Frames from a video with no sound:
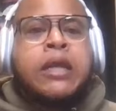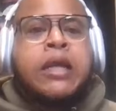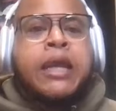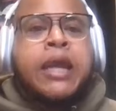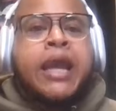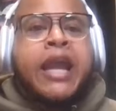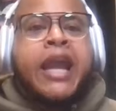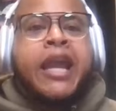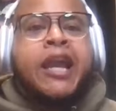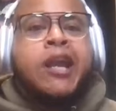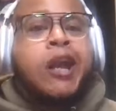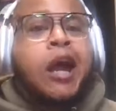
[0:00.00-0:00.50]

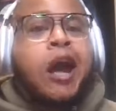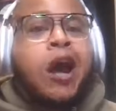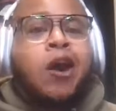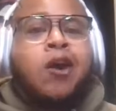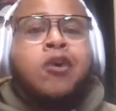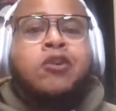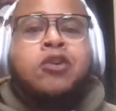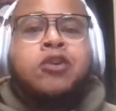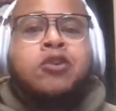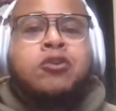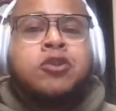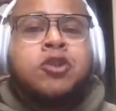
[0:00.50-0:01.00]
And
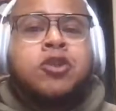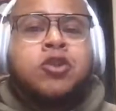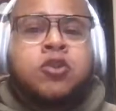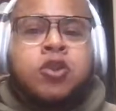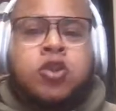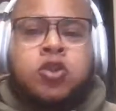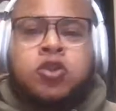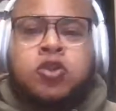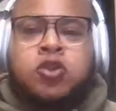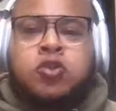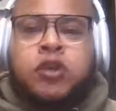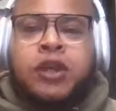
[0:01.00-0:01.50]
all you
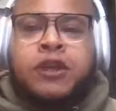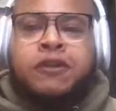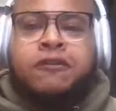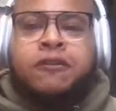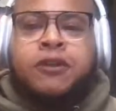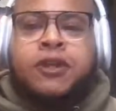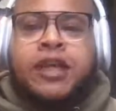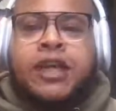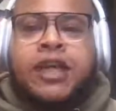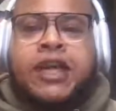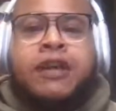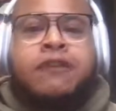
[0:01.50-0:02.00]
do every
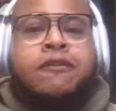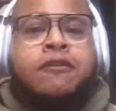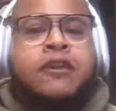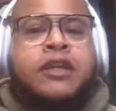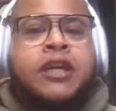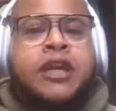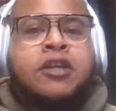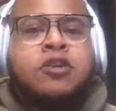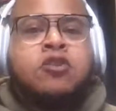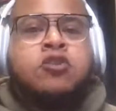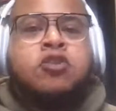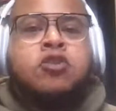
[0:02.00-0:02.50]
day
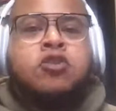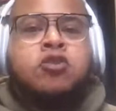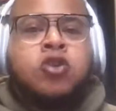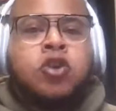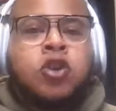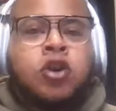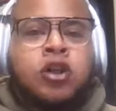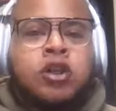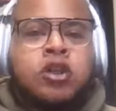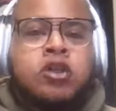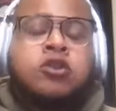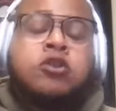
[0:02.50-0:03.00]

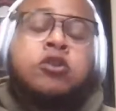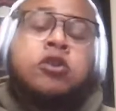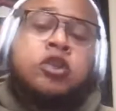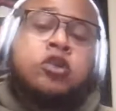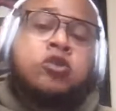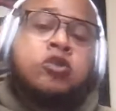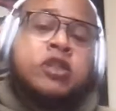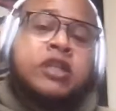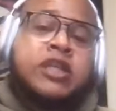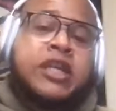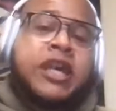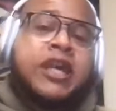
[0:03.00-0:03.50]

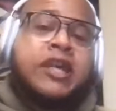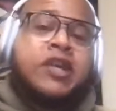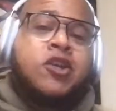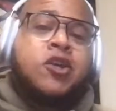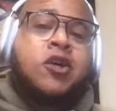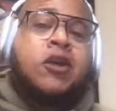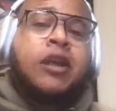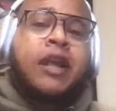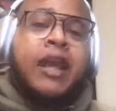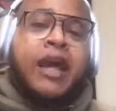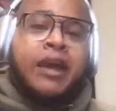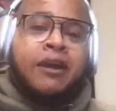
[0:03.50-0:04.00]
you take your
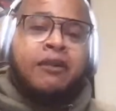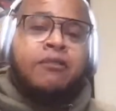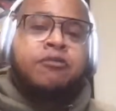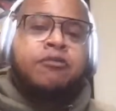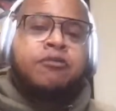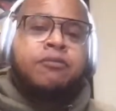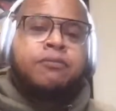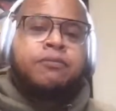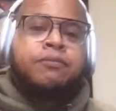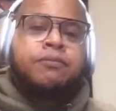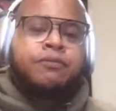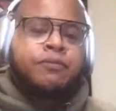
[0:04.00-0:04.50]
life
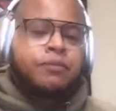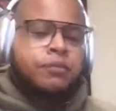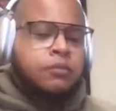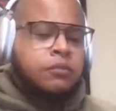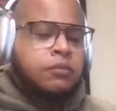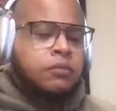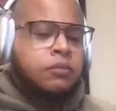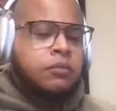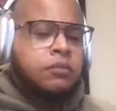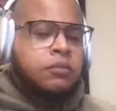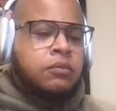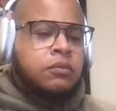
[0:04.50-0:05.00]

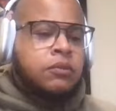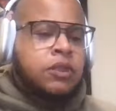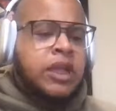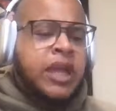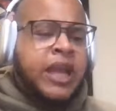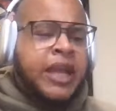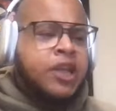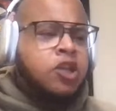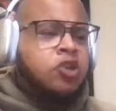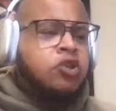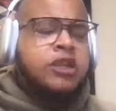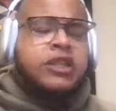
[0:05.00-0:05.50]

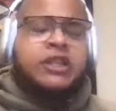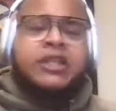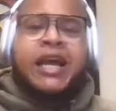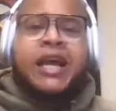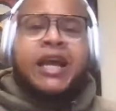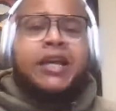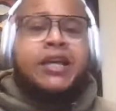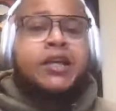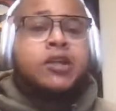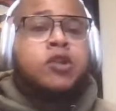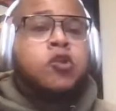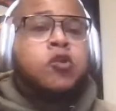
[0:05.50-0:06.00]
and you just out
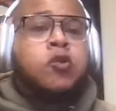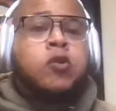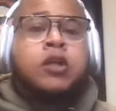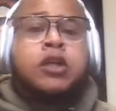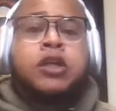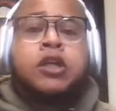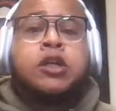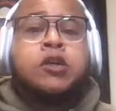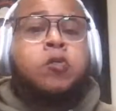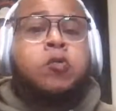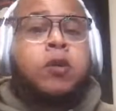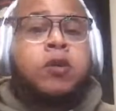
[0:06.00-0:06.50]
here doing
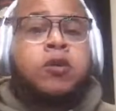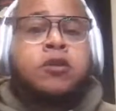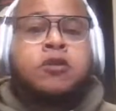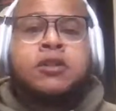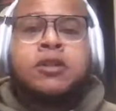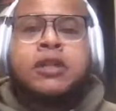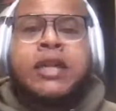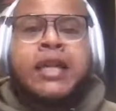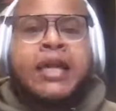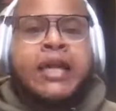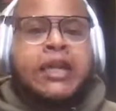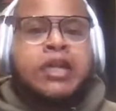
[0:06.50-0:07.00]
good works.
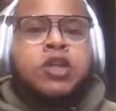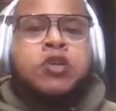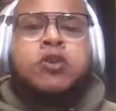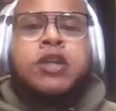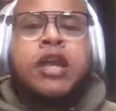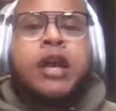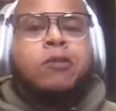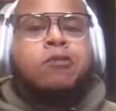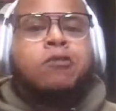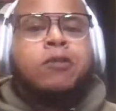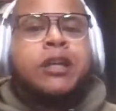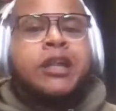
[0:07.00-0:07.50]
You're
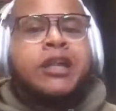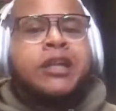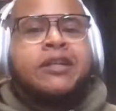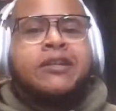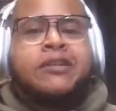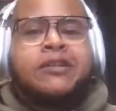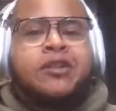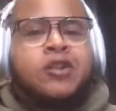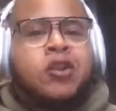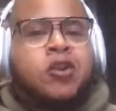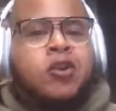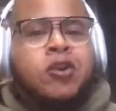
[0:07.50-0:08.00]
not really
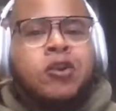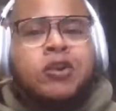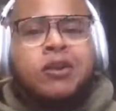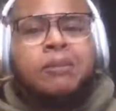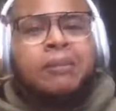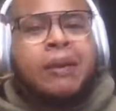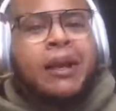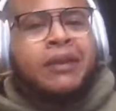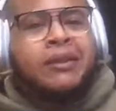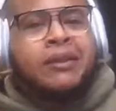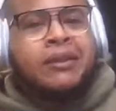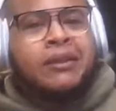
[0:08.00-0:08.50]
concerned
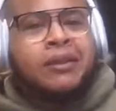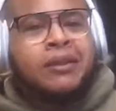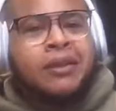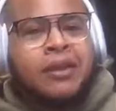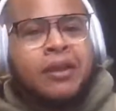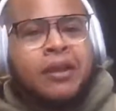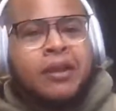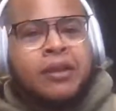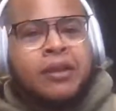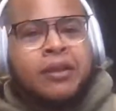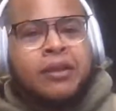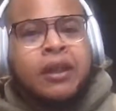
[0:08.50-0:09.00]
about the
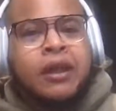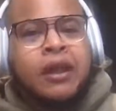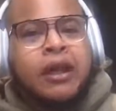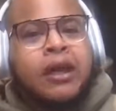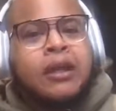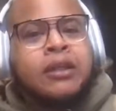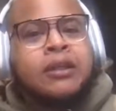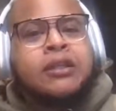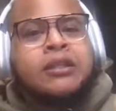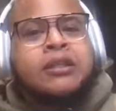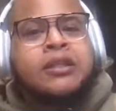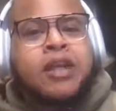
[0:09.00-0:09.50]

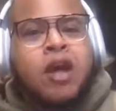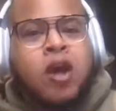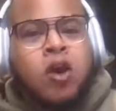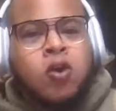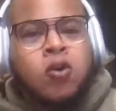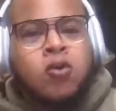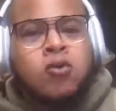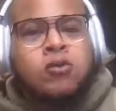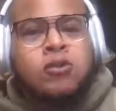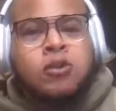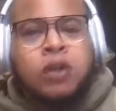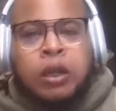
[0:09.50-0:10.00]

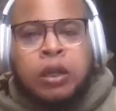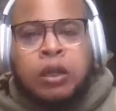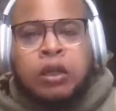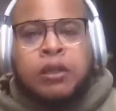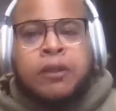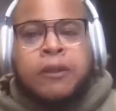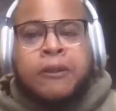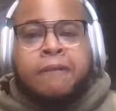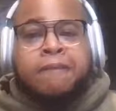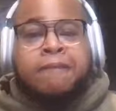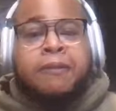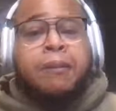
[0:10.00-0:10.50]
undertones or
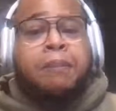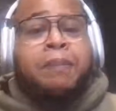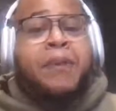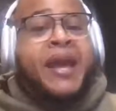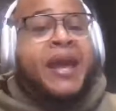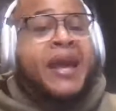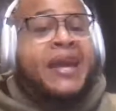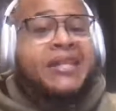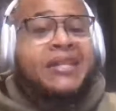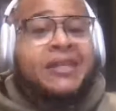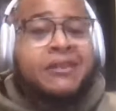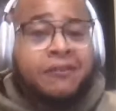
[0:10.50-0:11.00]
the
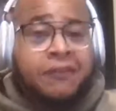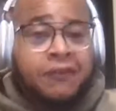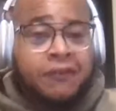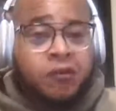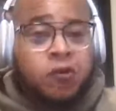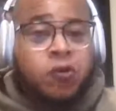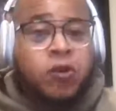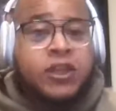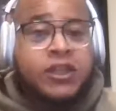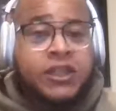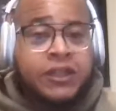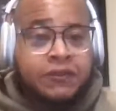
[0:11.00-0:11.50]
passive
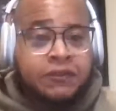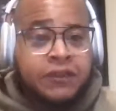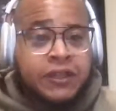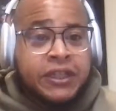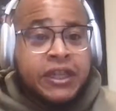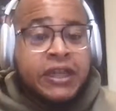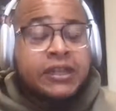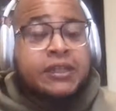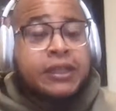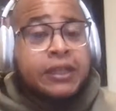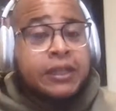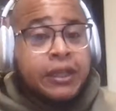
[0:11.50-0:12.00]
aggressiveness.
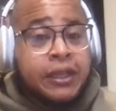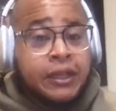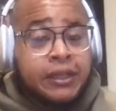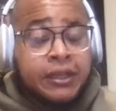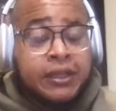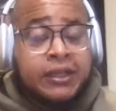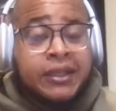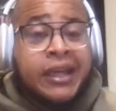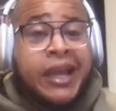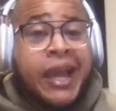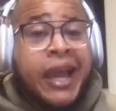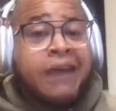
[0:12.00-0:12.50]
That's another
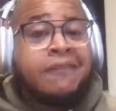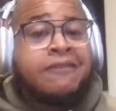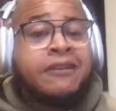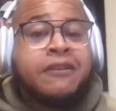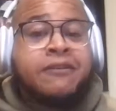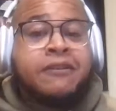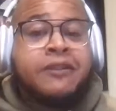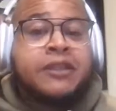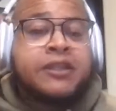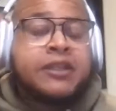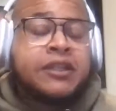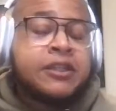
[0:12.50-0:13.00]
thing. I've
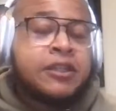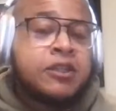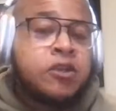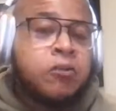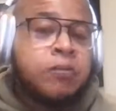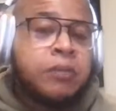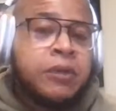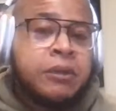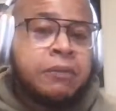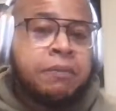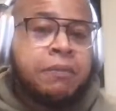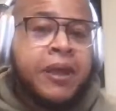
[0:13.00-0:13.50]
never seen so
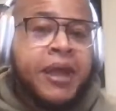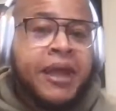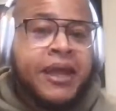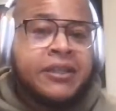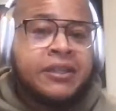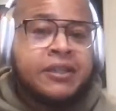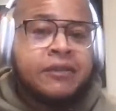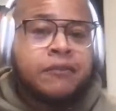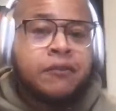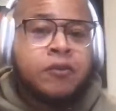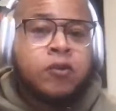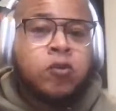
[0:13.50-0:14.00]
many
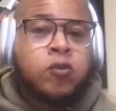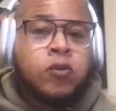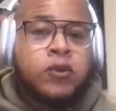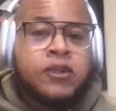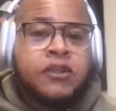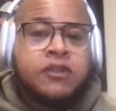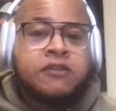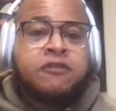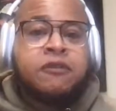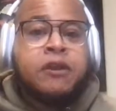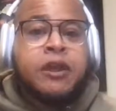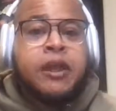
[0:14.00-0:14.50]
passive
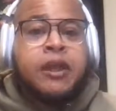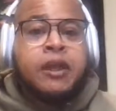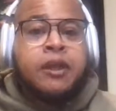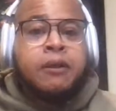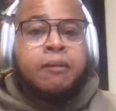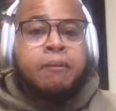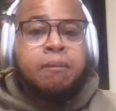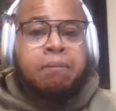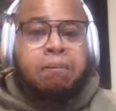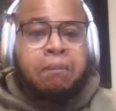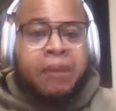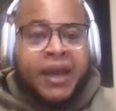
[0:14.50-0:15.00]
aggressive
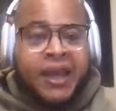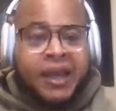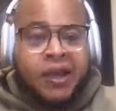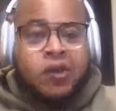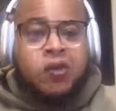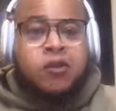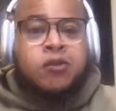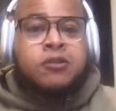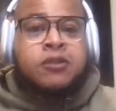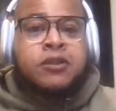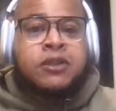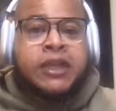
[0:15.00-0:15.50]

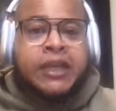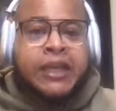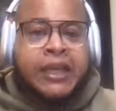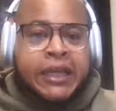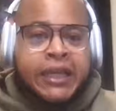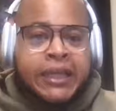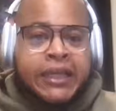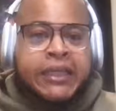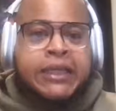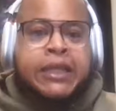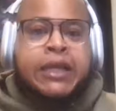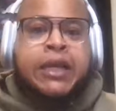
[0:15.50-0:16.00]
males
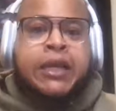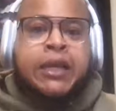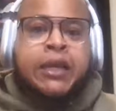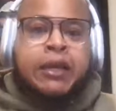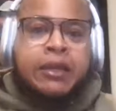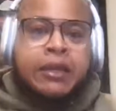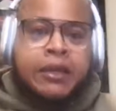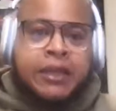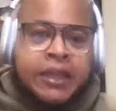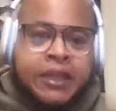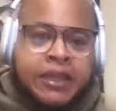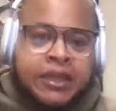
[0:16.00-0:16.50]
in
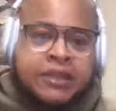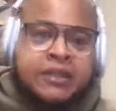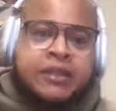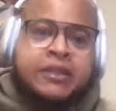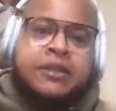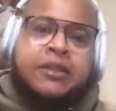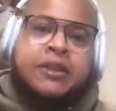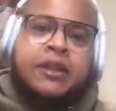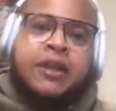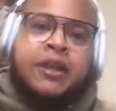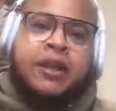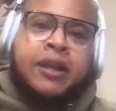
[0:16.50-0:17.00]

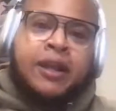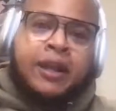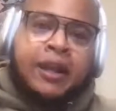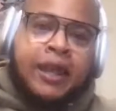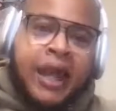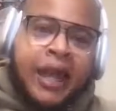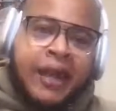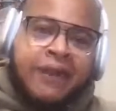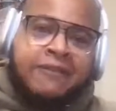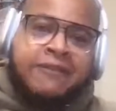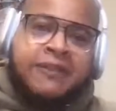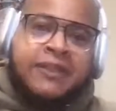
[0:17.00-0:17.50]
this
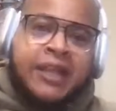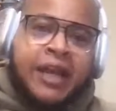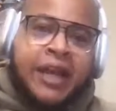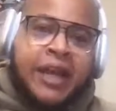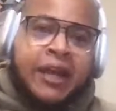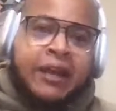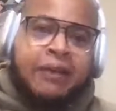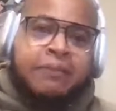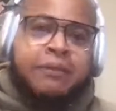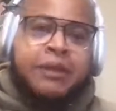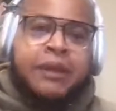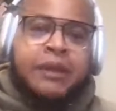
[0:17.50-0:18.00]

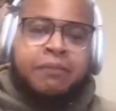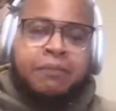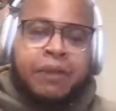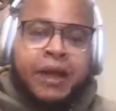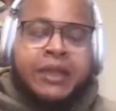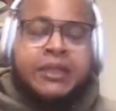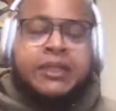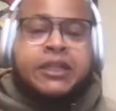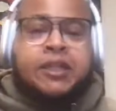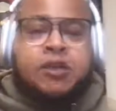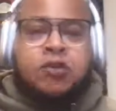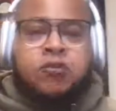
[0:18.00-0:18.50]
lifetime in my
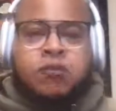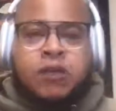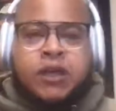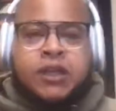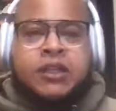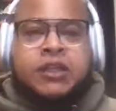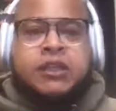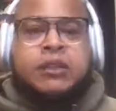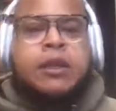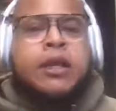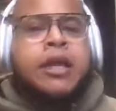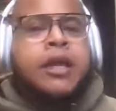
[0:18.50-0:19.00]

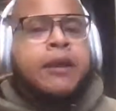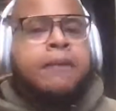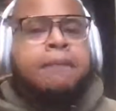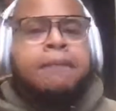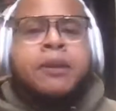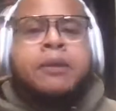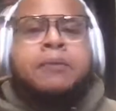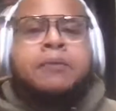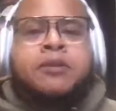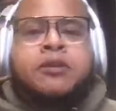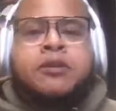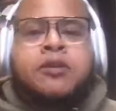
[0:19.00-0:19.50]
generation.
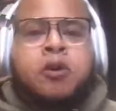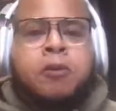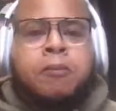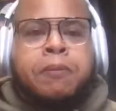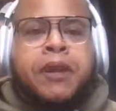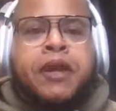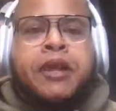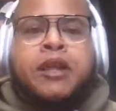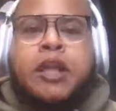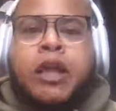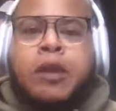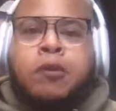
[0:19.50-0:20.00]
People
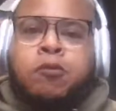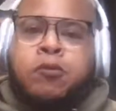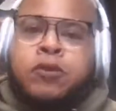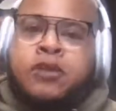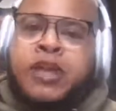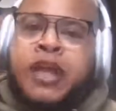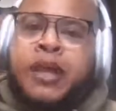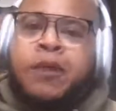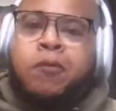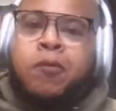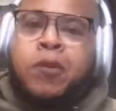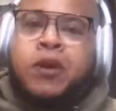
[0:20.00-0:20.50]
they
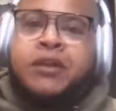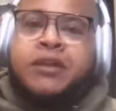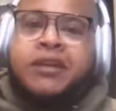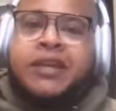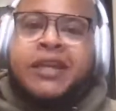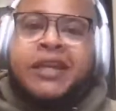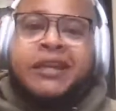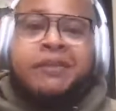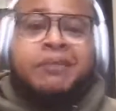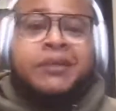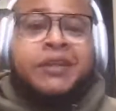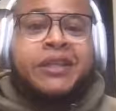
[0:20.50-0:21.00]
say one
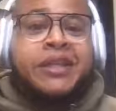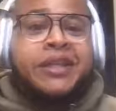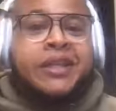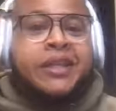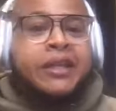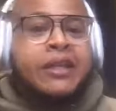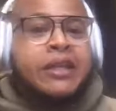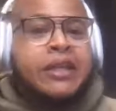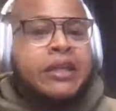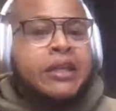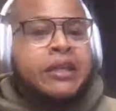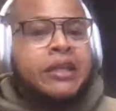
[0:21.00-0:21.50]
thing, but
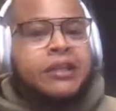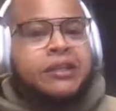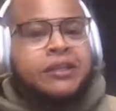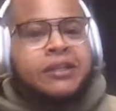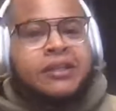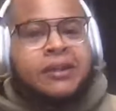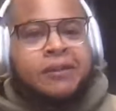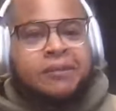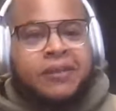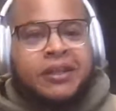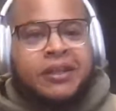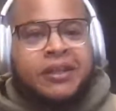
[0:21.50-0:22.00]
then there's
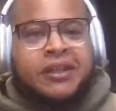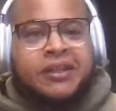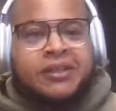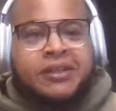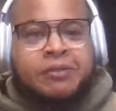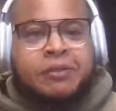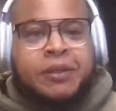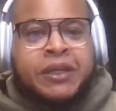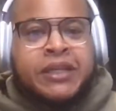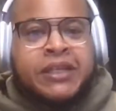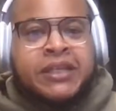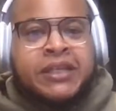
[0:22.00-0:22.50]
something else
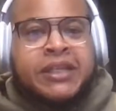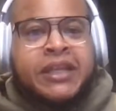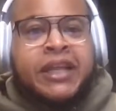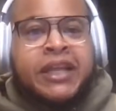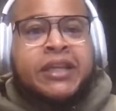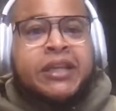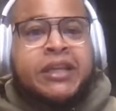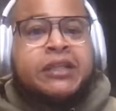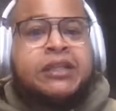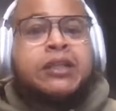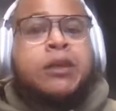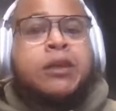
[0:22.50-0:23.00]
being
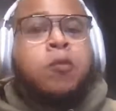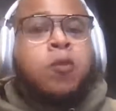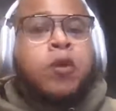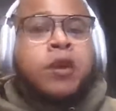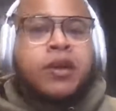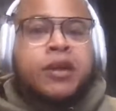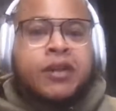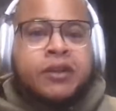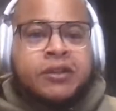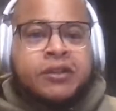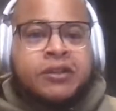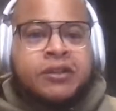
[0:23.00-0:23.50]
said somewhere
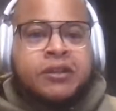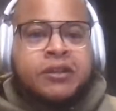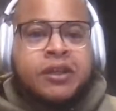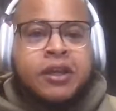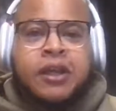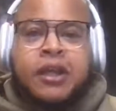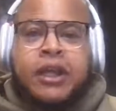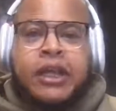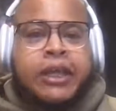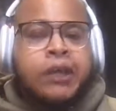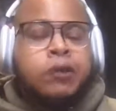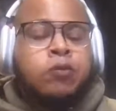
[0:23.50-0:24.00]
else
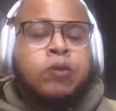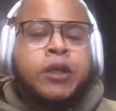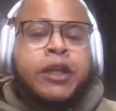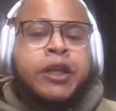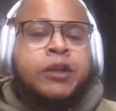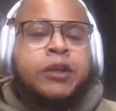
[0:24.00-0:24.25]
in